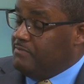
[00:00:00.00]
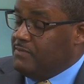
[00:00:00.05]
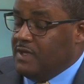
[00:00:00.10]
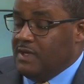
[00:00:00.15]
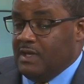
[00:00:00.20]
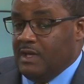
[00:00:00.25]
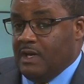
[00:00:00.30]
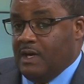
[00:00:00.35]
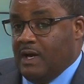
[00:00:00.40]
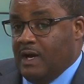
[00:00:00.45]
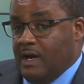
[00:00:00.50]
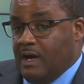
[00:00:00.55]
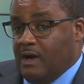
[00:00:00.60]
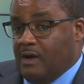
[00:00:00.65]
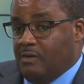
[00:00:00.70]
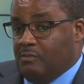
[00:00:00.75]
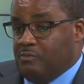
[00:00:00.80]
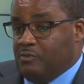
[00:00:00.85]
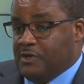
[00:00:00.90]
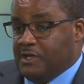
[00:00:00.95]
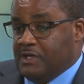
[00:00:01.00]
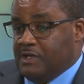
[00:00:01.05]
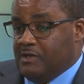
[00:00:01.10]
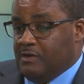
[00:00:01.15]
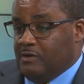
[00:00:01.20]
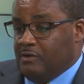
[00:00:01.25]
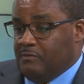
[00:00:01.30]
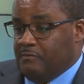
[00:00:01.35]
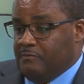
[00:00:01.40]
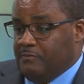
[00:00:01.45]
Yes. Uh, we
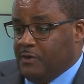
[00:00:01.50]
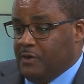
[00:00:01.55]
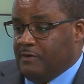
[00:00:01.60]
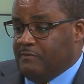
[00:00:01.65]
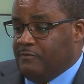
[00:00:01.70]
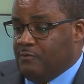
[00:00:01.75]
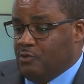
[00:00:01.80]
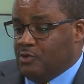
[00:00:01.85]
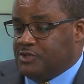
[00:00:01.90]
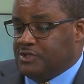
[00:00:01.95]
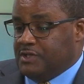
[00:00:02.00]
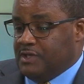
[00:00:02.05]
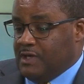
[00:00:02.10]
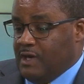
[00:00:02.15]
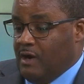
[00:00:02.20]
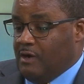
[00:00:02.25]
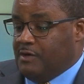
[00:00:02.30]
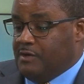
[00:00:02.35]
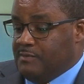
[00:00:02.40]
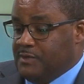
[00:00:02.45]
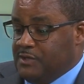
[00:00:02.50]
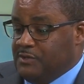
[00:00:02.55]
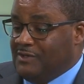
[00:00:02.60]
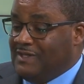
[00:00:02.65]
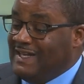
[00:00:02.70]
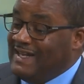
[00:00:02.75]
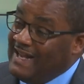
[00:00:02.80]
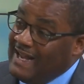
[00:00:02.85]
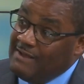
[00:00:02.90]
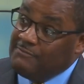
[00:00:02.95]
are very fortunate in our
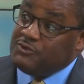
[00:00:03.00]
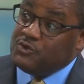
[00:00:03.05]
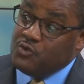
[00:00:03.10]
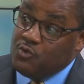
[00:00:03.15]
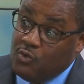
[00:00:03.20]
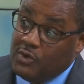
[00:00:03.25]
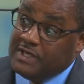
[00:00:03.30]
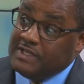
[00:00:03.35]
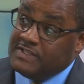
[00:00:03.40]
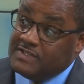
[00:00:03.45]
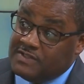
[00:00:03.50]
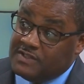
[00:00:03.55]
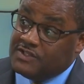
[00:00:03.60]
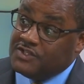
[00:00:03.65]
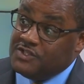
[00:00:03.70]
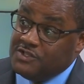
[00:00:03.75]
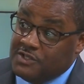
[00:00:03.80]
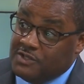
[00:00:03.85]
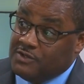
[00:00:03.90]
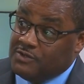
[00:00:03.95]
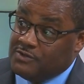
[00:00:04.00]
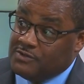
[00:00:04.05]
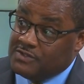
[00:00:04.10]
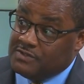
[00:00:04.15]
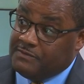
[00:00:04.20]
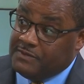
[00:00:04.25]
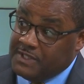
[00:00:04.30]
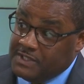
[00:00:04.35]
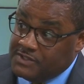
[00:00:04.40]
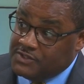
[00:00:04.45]
community to have 26 years
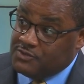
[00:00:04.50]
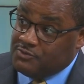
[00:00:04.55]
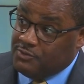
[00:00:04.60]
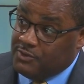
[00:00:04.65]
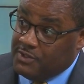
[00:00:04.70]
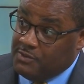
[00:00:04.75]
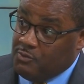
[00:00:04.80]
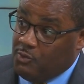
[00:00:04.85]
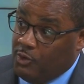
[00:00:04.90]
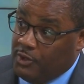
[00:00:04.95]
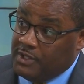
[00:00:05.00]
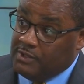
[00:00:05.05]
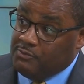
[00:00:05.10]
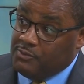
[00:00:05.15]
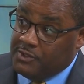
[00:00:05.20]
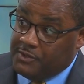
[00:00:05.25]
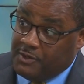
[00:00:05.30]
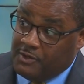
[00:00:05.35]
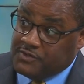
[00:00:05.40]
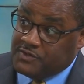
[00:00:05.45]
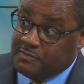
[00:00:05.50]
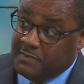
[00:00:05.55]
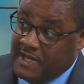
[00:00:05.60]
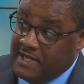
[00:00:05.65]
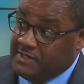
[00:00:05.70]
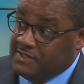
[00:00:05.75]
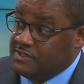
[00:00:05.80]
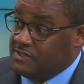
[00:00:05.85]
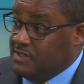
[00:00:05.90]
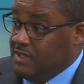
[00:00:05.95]
of history working with our
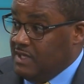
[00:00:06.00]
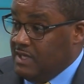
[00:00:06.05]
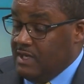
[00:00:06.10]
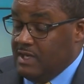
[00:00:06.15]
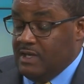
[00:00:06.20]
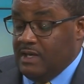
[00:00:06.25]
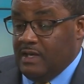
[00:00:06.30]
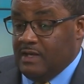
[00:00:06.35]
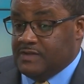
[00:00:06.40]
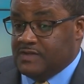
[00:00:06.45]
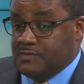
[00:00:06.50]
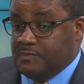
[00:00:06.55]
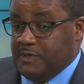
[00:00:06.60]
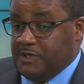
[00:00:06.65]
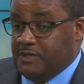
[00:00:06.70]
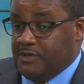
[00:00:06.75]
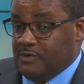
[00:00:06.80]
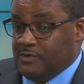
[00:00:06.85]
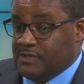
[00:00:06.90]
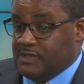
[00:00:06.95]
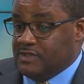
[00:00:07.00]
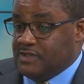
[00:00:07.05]
Spanish uh, speakers speakers.